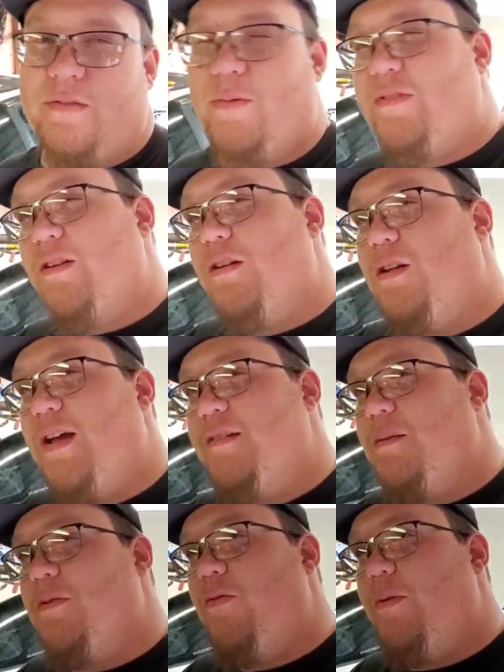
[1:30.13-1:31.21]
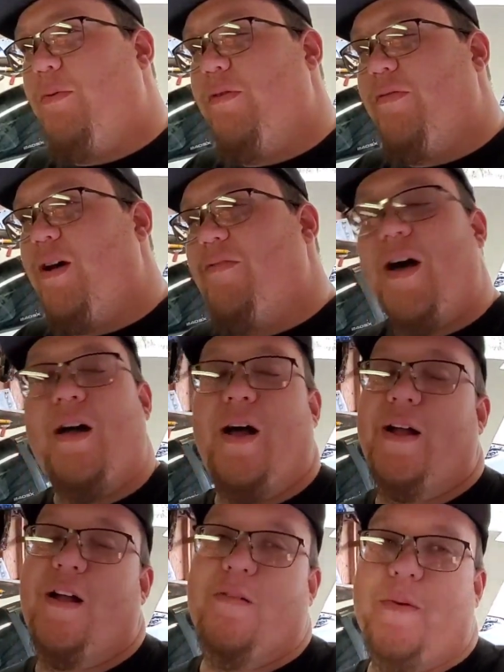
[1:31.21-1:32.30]
Because it wasn't last episode 1.5.
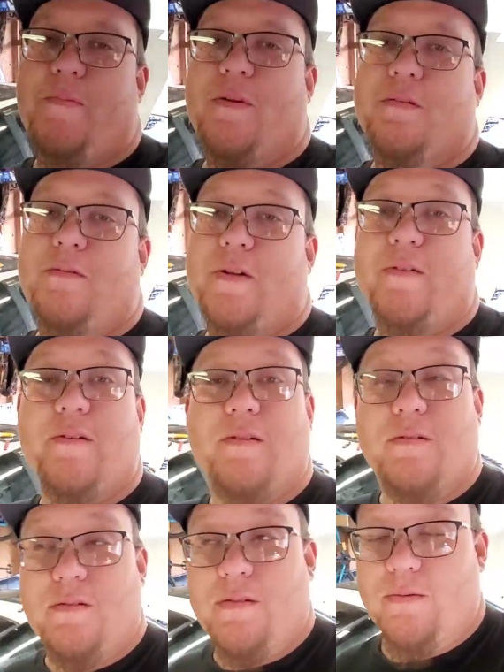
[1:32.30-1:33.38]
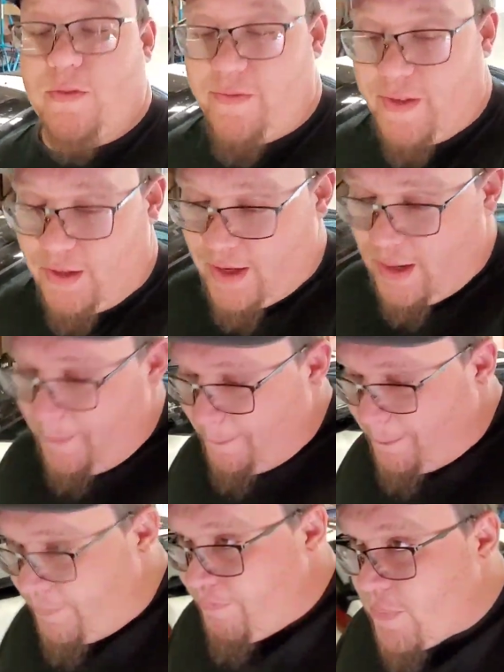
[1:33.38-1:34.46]
I can't remember. Whatever. We'll figure it out.
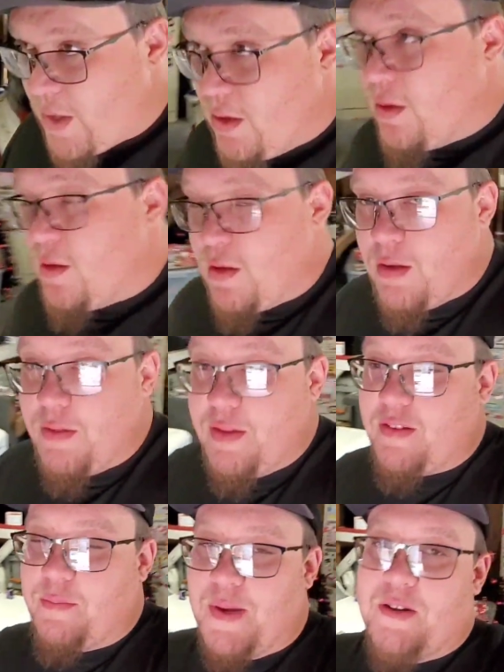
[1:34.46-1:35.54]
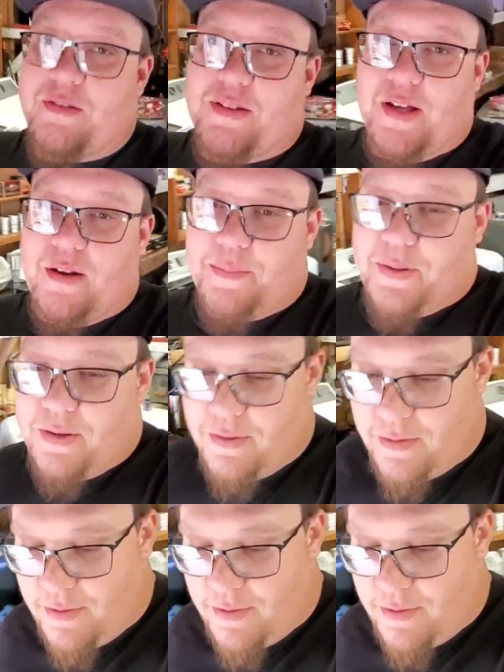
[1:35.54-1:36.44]
This is my new setup.